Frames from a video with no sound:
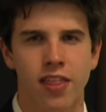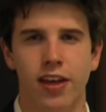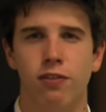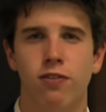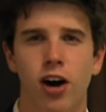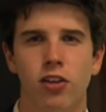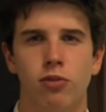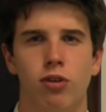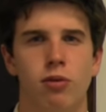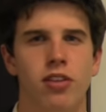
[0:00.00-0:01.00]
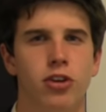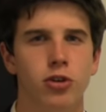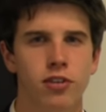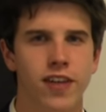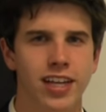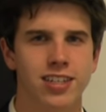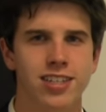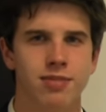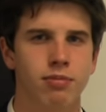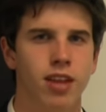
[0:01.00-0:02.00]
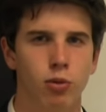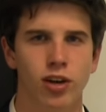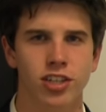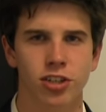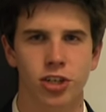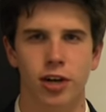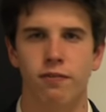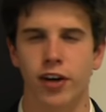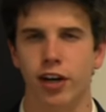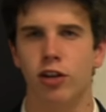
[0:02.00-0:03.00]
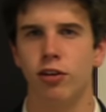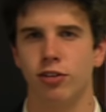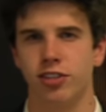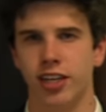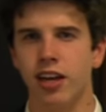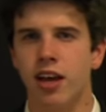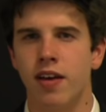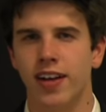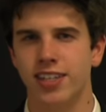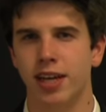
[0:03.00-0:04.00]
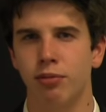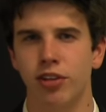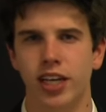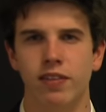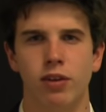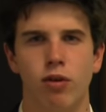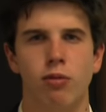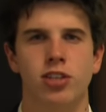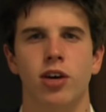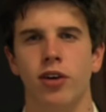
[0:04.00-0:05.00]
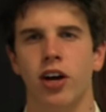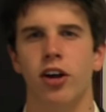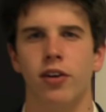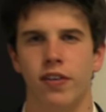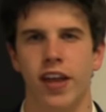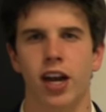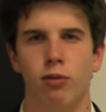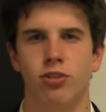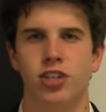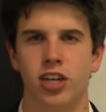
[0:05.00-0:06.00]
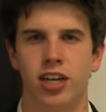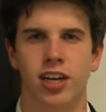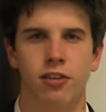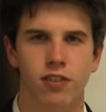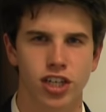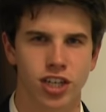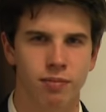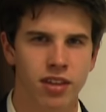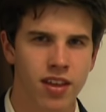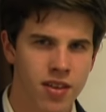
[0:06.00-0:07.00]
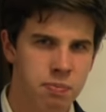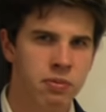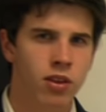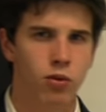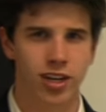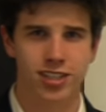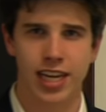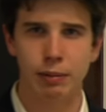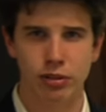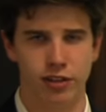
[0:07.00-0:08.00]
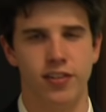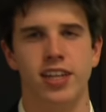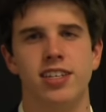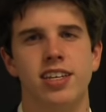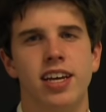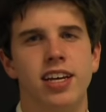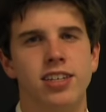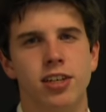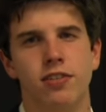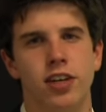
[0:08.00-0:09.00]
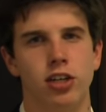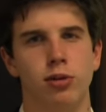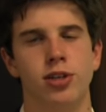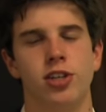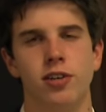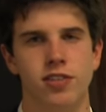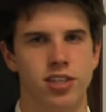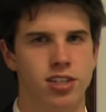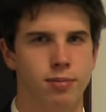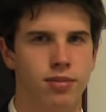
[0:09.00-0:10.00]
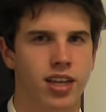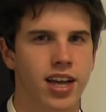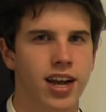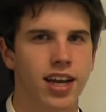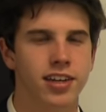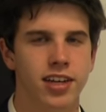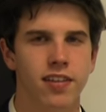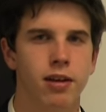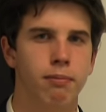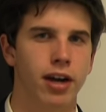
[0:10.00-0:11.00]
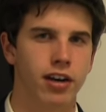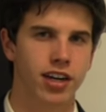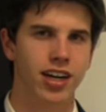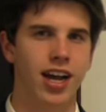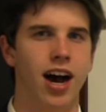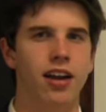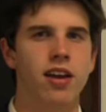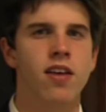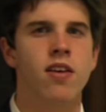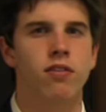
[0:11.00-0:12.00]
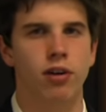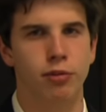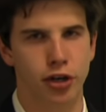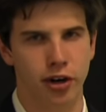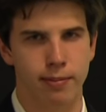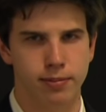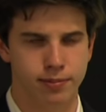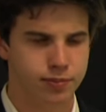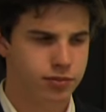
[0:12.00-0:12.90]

They followed what new advances in Western Europe very closely because they believed that what was going on over there was good and efficient. One example of this is the Federal Reserve System, an idea that America got from Europe.